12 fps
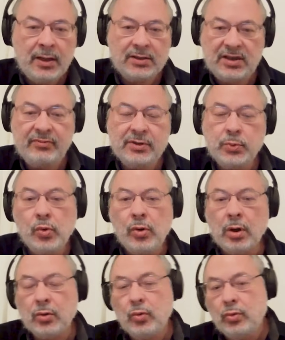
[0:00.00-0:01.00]
civil
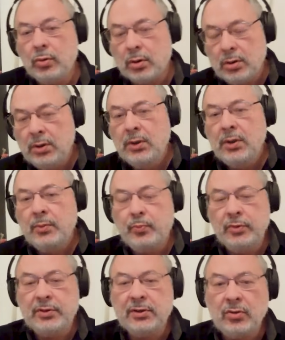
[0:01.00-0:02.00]
war or
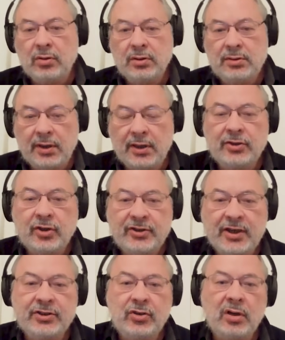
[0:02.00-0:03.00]
put it on the
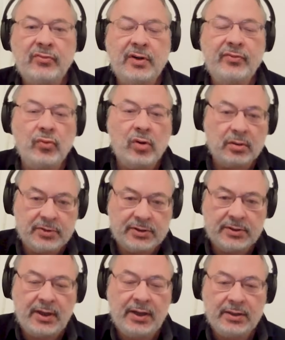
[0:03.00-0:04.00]
trajectory of
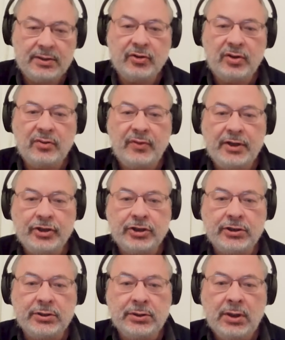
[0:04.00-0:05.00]
reforms and
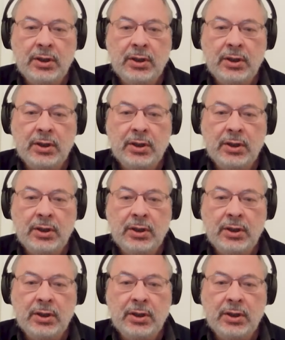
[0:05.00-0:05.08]
renovation.